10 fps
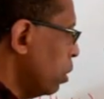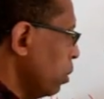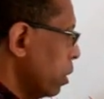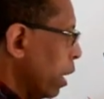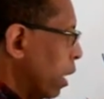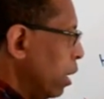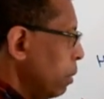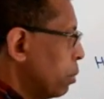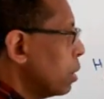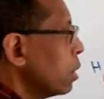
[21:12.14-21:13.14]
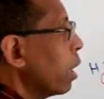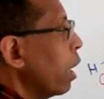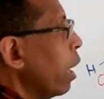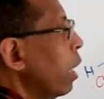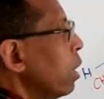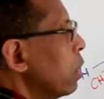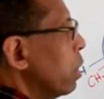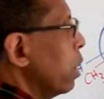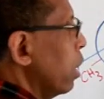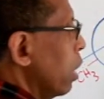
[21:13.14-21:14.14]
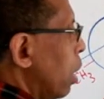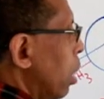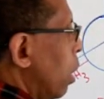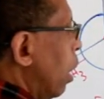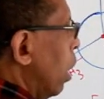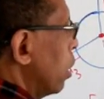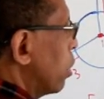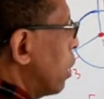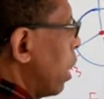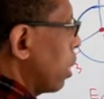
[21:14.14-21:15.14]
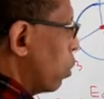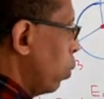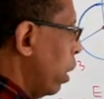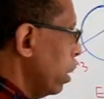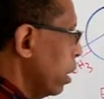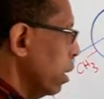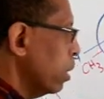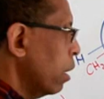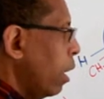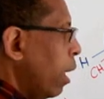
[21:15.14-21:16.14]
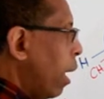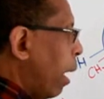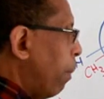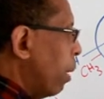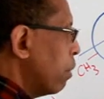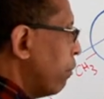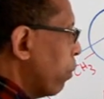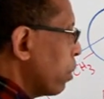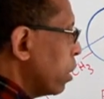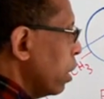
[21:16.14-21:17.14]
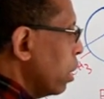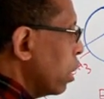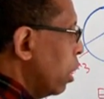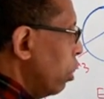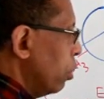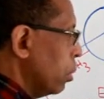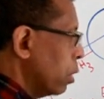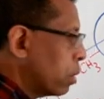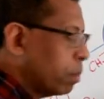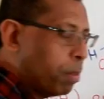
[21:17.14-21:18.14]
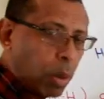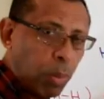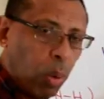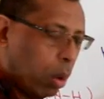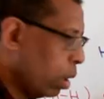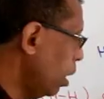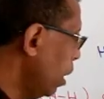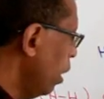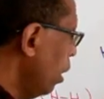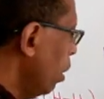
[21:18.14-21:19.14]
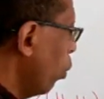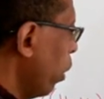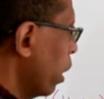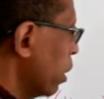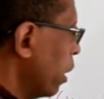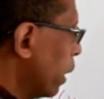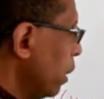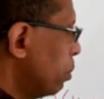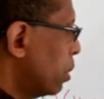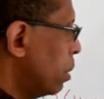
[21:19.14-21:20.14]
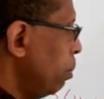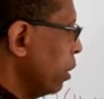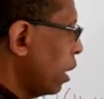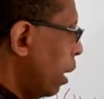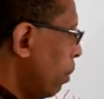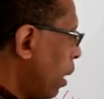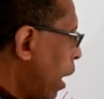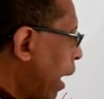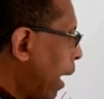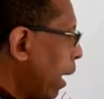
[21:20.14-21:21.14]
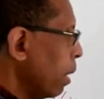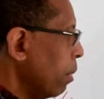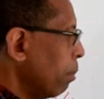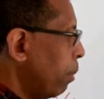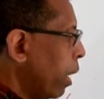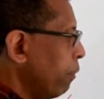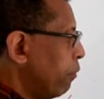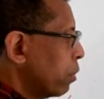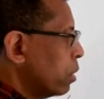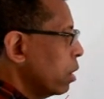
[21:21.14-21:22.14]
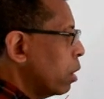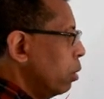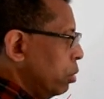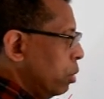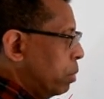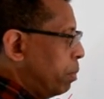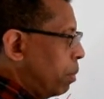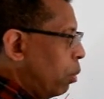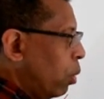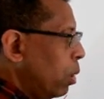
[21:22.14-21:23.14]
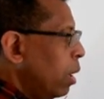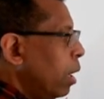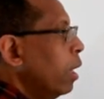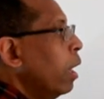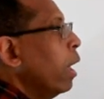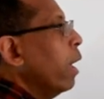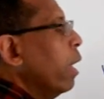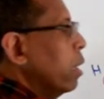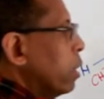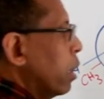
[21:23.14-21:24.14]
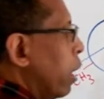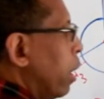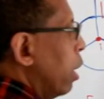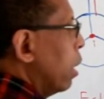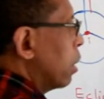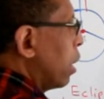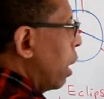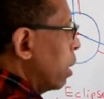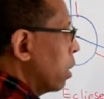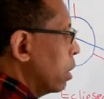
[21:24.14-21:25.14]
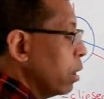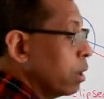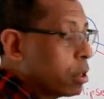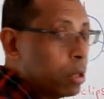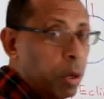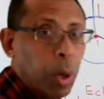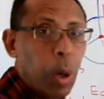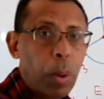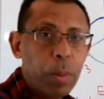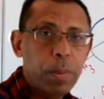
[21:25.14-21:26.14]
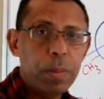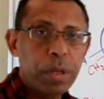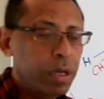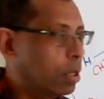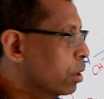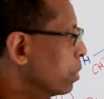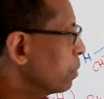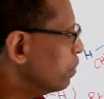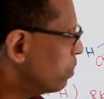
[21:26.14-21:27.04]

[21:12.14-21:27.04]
between the eclipsed and the staggered one is about 14 kilojoules per mole, where the eclipsed become high by 14 kilojoules per mole, and the staggered is low energy.